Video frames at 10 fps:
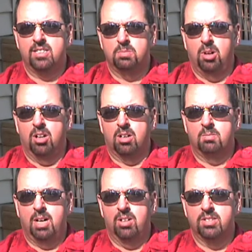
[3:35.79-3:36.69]
smaller
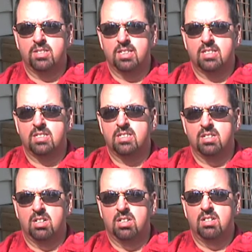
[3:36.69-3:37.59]
amounts, it's
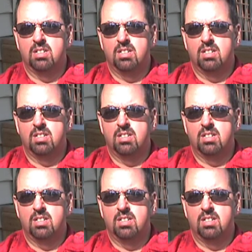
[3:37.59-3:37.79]
still